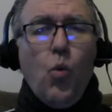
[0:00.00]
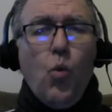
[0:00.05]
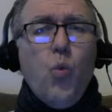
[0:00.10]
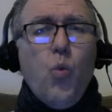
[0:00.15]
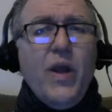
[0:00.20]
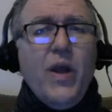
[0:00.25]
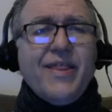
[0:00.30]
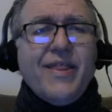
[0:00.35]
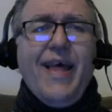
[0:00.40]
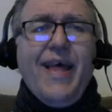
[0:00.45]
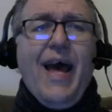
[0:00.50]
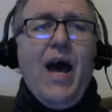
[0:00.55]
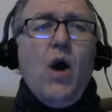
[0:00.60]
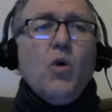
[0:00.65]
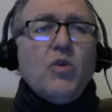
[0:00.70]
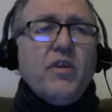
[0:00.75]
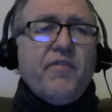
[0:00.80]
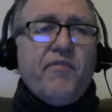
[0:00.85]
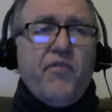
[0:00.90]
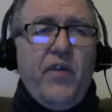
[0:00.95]
Well,
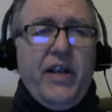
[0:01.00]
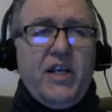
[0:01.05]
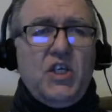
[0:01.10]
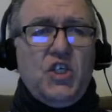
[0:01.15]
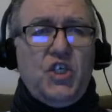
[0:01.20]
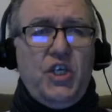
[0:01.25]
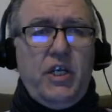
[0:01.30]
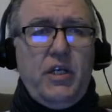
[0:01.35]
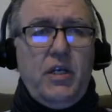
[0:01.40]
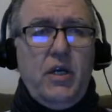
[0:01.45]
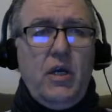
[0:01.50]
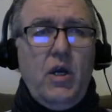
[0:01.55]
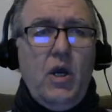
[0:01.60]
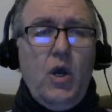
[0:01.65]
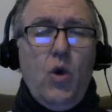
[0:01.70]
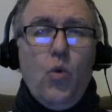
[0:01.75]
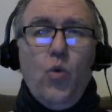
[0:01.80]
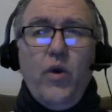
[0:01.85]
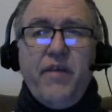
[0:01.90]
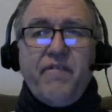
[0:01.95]
without friction,
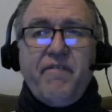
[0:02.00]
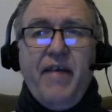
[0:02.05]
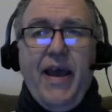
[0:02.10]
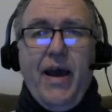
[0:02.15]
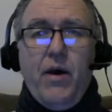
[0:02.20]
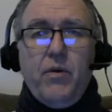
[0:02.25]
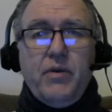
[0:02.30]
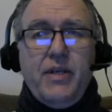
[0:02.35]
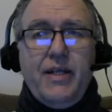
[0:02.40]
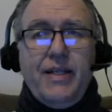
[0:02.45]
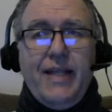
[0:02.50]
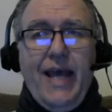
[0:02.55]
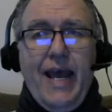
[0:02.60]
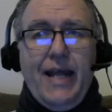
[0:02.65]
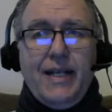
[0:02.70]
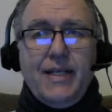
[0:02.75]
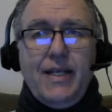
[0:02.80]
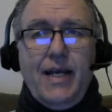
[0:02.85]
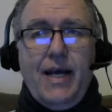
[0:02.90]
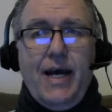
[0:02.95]
we found
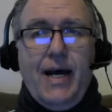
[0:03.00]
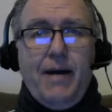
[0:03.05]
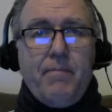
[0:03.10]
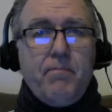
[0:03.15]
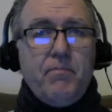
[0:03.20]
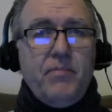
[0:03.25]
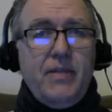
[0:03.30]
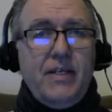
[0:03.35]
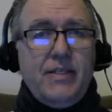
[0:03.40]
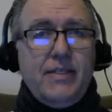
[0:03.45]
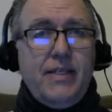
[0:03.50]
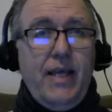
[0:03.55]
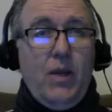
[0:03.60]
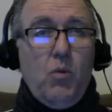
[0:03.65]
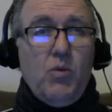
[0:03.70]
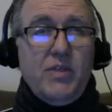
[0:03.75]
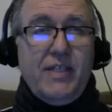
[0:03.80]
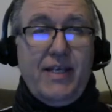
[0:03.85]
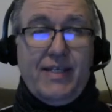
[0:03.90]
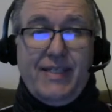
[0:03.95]
that this
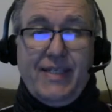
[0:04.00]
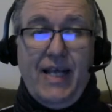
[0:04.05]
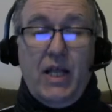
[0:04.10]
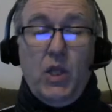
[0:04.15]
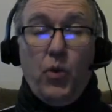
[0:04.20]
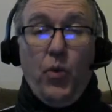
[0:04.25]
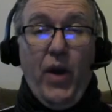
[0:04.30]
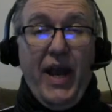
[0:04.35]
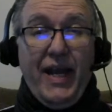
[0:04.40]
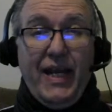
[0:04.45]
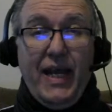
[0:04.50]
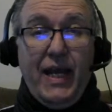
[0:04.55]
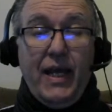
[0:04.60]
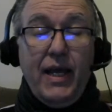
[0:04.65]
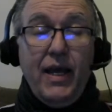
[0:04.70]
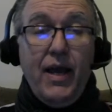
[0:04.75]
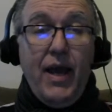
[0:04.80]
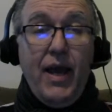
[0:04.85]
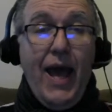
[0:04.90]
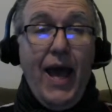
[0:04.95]
thing was
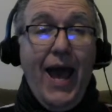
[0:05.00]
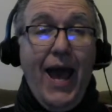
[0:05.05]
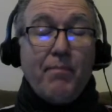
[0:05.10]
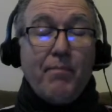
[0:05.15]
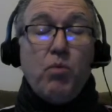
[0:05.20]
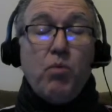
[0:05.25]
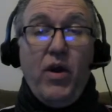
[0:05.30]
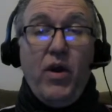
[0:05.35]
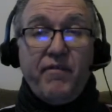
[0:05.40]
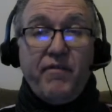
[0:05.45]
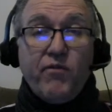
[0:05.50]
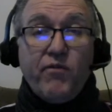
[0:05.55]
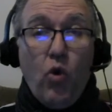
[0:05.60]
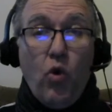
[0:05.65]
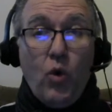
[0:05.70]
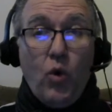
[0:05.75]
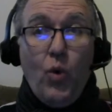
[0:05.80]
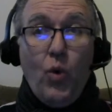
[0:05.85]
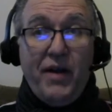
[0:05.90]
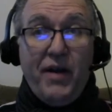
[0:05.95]
accelerating at
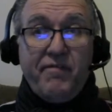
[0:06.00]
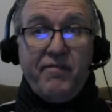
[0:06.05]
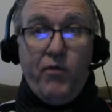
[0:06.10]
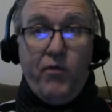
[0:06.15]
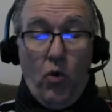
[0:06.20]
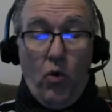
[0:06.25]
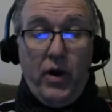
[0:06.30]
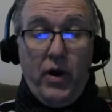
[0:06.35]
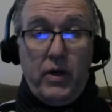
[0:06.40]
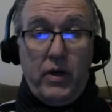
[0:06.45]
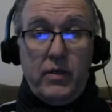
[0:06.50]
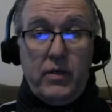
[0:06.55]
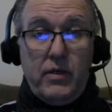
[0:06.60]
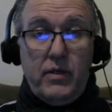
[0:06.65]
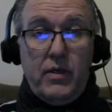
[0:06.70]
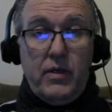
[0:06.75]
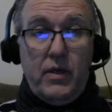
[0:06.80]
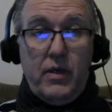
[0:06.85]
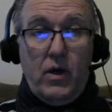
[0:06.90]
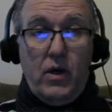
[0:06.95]
0.414,
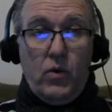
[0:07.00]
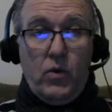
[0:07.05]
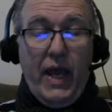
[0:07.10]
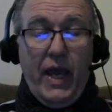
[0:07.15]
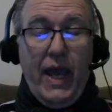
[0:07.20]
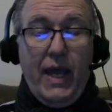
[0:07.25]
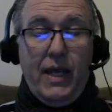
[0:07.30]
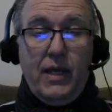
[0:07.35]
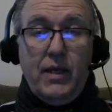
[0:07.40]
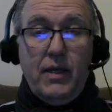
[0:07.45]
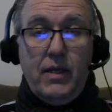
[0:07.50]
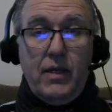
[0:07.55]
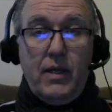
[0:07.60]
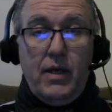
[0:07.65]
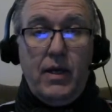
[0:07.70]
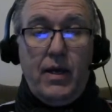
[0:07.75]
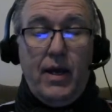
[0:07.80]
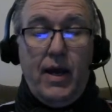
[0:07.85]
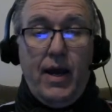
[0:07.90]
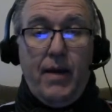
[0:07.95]
okay,
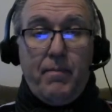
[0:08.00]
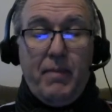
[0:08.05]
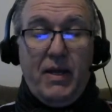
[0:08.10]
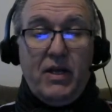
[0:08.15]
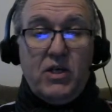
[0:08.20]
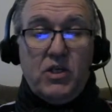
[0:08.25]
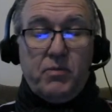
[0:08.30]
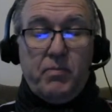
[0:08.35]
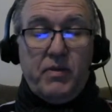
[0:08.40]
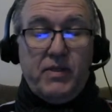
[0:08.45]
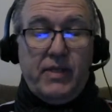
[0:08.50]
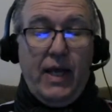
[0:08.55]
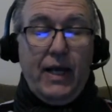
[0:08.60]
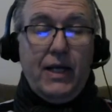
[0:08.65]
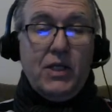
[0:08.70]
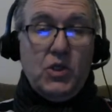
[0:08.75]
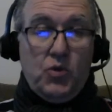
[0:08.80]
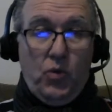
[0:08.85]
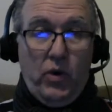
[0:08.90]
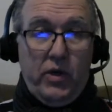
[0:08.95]
meters per
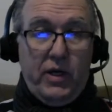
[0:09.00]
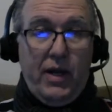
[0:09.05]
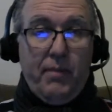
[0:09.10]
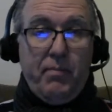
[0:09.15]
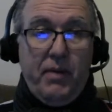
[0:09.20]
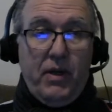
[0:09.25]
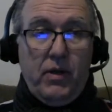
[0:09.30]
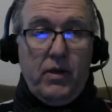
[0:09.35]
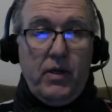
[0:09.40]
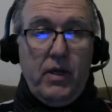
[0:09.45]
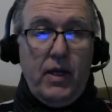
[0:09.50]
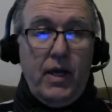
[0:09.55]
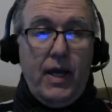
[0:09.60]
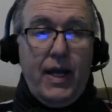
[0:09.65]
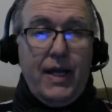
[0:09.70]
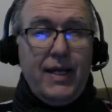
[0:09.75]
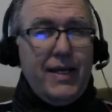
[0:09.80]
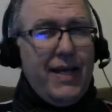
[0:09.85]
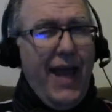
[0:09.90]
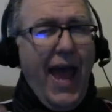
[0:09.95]
second squared uphill.
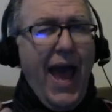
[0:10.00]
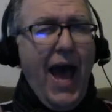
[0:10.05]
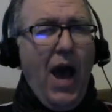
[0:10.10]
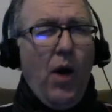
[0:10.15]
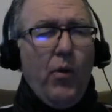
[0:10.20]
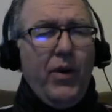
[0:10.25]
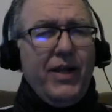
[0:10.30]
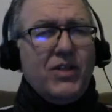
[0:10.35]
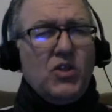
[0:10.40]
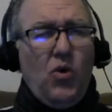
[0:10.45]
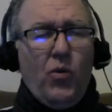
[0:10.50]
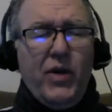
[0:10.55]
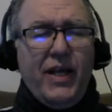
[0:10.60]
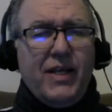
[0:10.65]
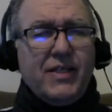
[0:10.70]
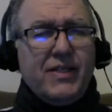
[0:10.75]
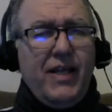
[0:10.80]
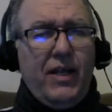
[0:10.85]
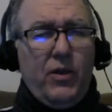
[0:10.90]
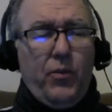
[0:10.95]
Now it's
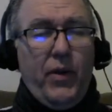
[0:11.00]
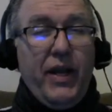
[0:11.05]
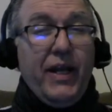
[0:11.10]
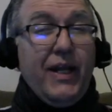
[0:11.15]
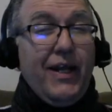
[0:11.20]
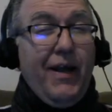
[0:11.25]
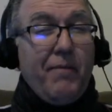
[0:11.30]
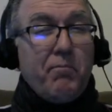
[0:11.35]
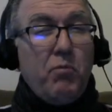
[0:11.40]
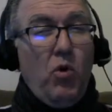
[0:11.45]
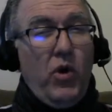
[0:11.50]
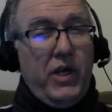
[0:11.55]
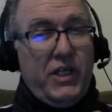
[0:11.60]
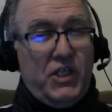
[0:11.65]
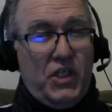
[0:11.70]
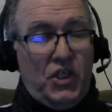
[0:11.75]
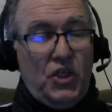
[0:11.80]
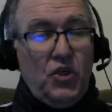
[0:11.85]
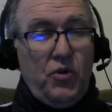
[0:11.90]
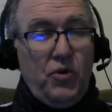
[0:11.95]
only accelerating at
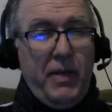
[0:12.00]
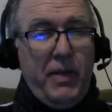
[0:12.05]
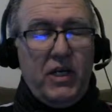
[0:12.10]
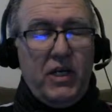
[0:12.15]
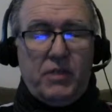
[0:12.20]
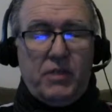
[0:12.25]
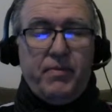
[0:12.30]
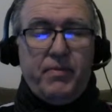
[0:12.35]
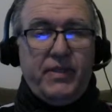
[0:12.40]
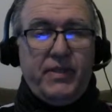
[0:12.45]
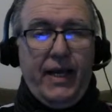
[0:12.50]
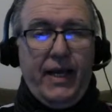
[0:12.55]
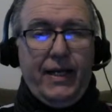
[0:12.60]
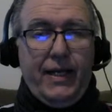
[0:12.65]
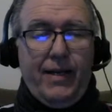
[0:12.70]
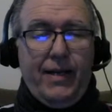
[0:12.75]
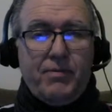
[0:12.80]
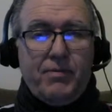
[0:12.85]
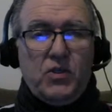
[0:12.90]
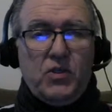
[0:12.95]
0.2 meters per
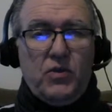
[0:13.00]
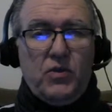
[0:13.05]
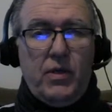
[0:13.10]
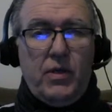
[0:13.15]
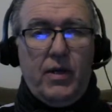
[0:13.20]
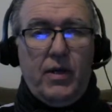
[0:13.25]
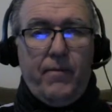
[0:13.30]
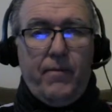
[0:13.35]
second